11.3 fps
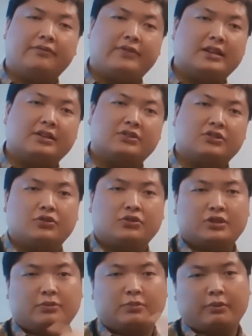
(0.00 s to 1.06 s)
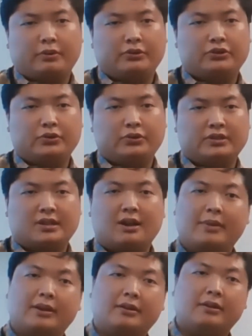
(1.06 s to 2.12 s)
convenience. Usually what we would do is
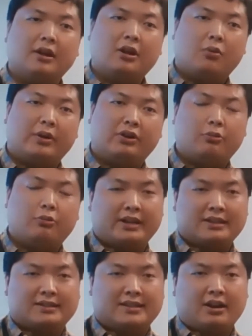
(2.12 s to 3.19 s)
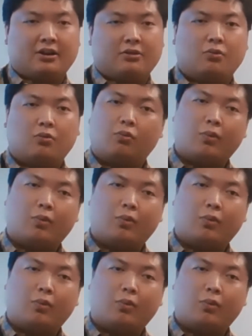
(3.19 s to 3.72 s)
come in when nobody is there,